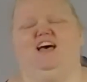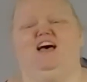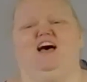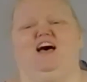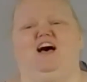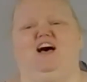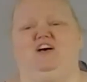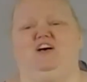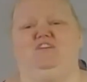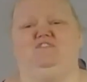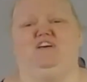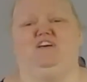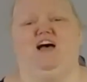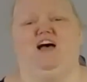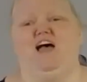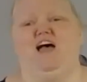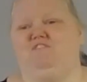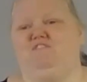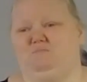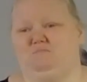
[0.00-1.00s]
I
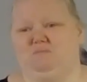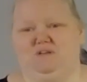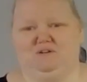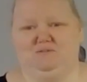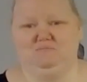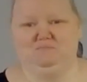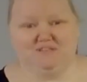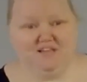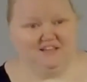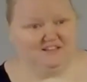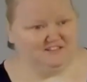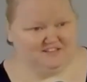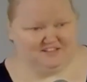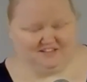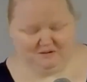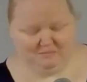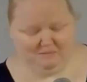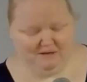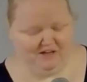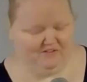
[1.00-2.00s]
haven't been obsessing
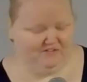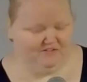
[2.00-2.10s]
about